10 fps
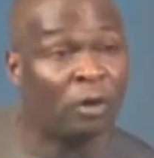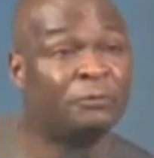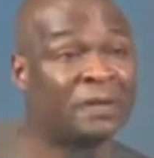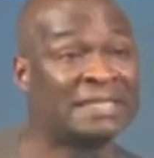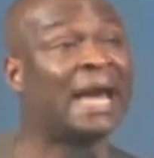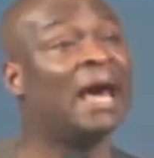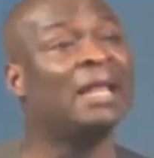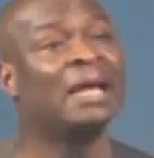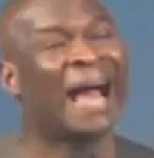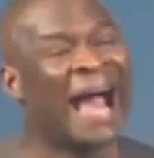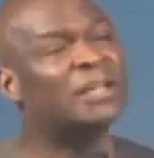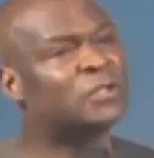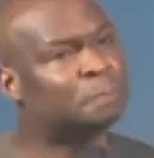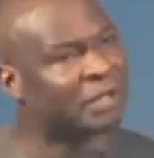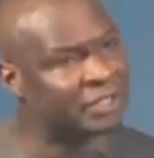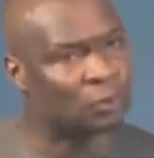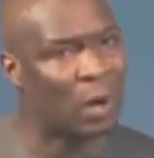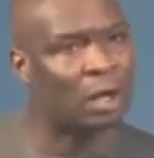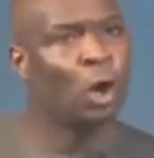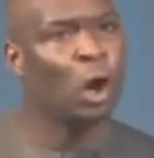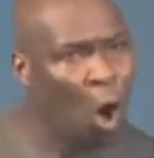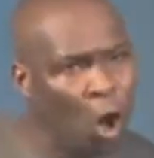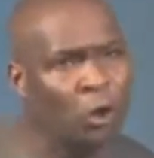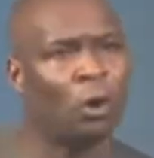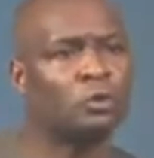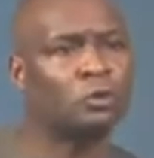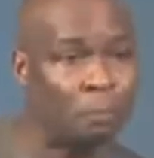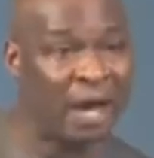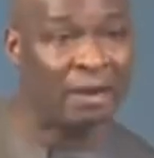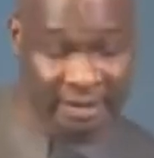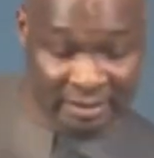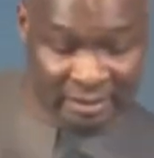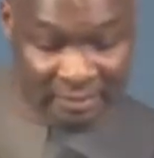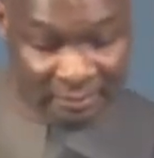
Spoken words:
physical and spiritual. Honor to parents.